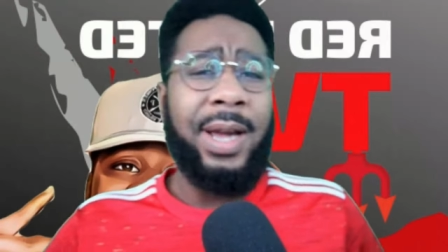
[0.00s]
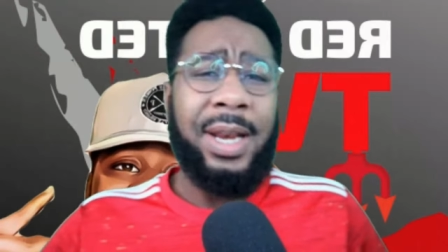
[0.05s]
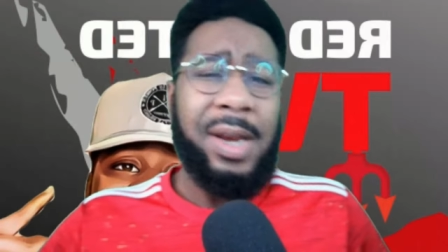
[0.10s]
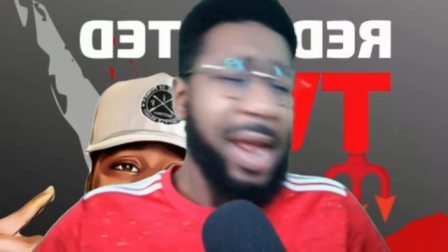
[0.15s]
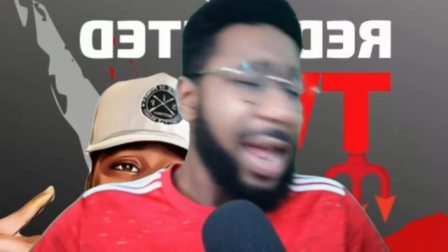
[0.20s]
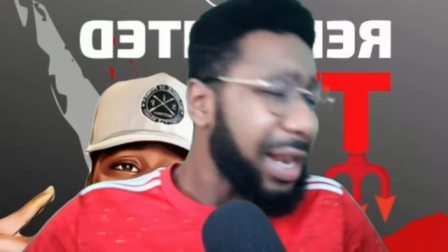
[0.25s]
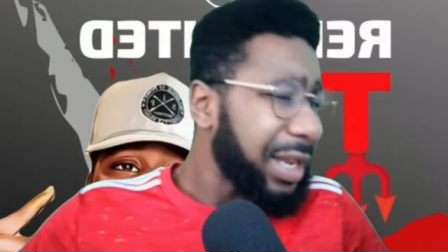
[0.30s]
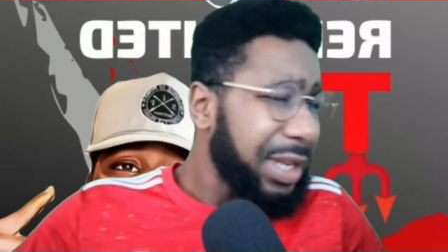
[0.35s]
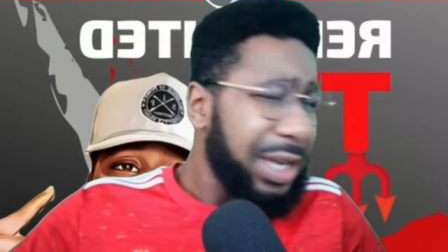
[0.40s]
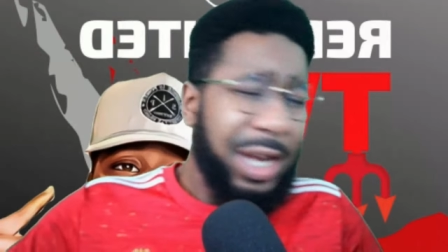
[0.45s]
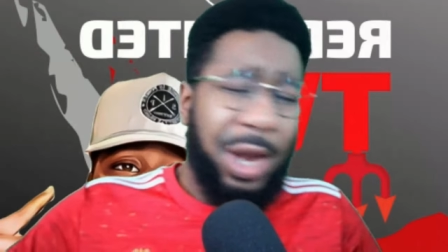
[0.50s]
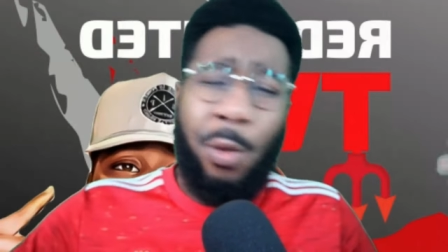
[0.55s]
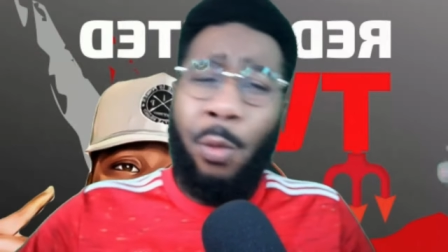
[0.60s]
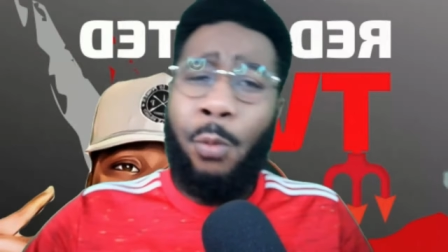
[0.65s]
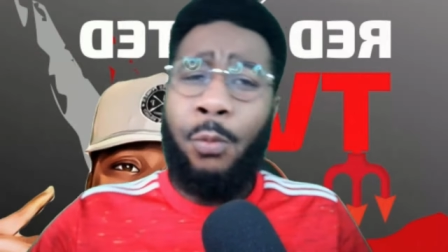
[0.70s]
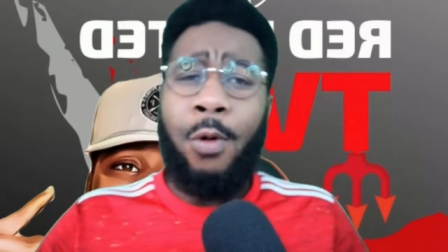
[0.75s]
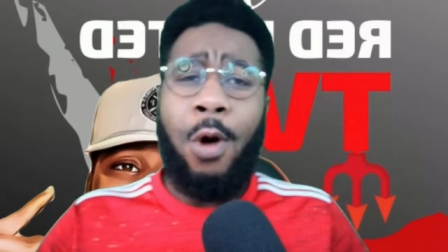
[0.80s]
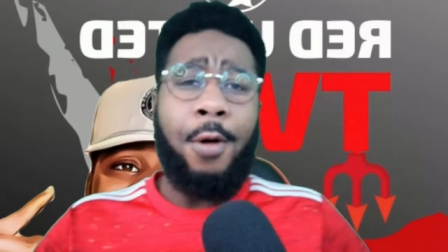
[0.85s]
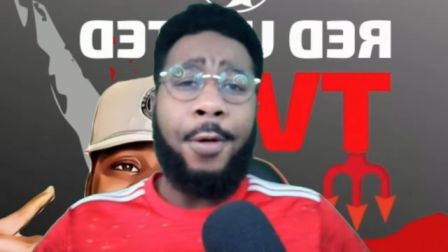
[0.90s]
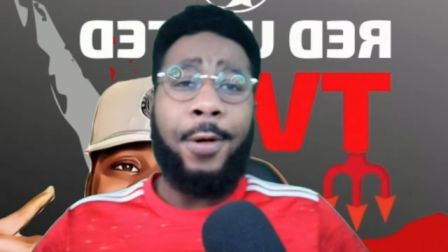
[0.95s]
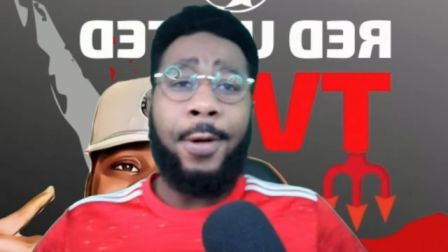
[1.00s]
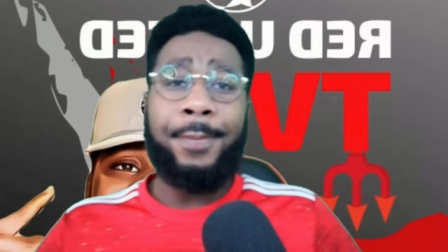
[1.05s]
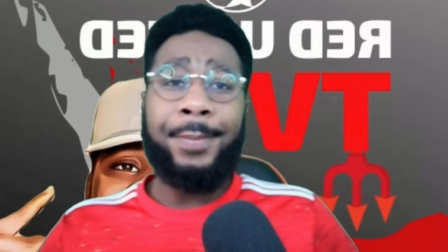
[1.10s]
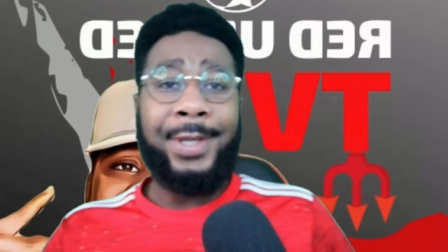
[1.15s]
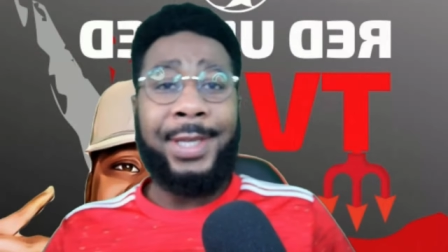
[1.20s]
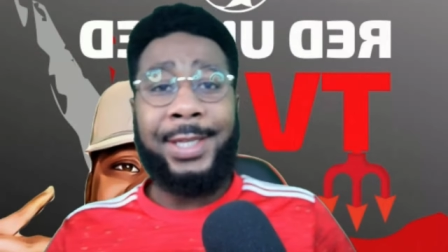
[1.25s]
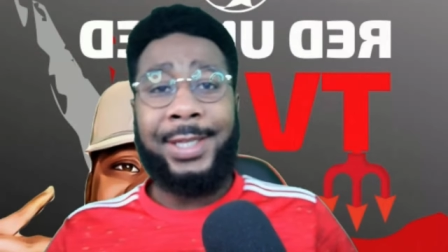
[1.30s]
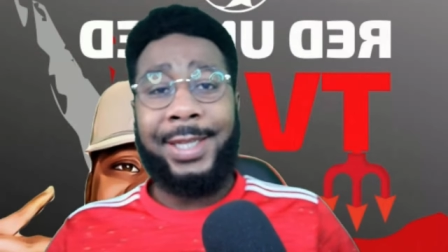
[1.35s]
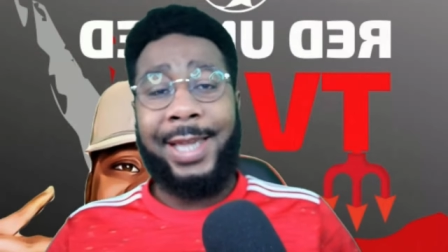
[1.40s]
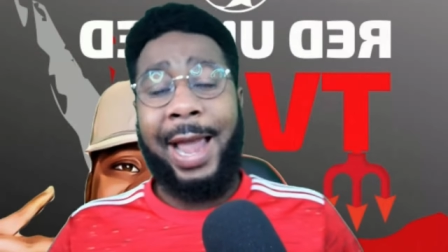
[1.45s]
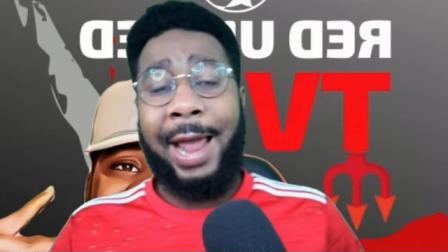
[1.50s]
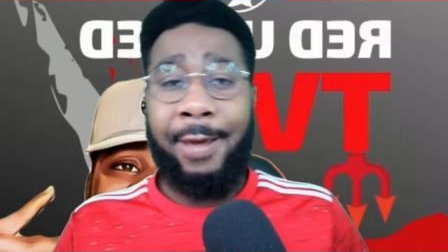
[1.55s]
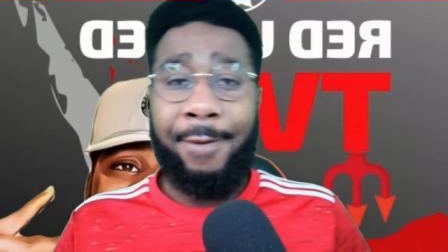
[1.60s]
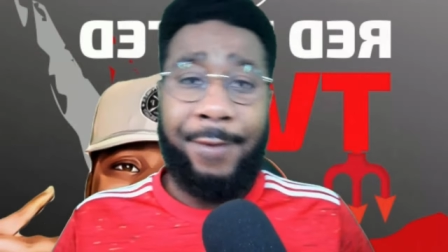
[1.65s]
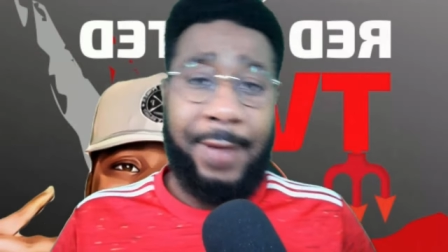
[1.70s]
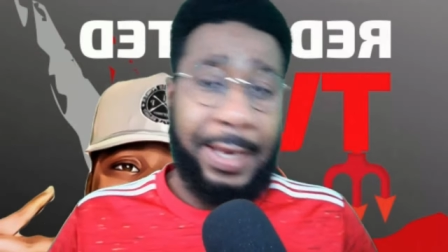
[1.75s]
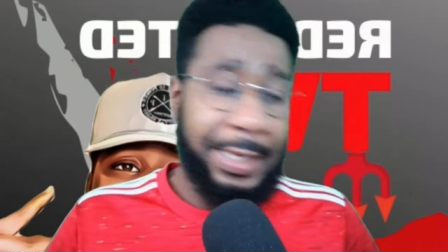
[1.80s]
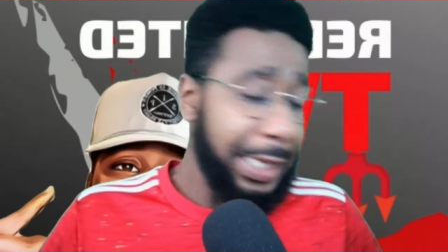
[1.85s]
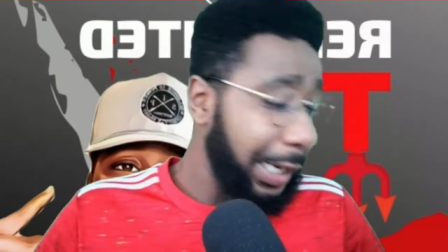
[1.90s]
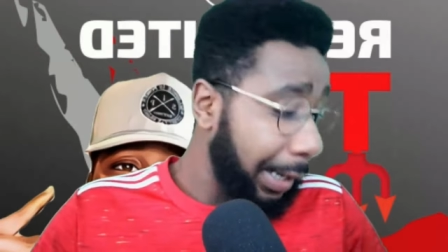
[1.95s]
and, and you can welcome these kind of things.